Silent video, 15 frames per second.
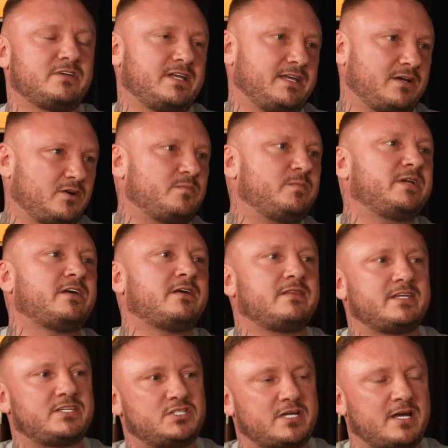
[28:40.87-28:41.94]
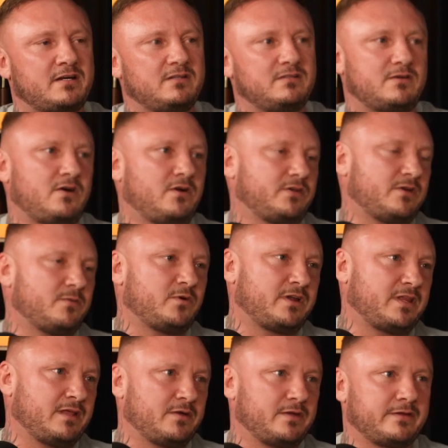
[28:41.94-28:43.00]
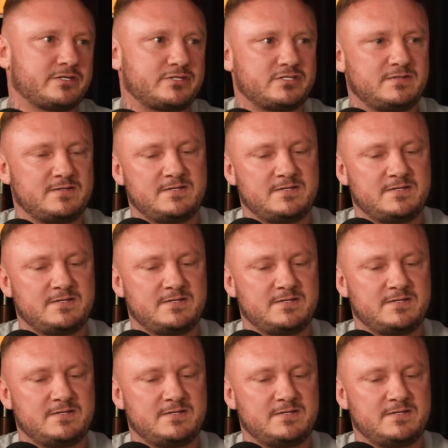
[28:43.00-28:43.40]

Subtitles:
it could be down this channel or down one of the others.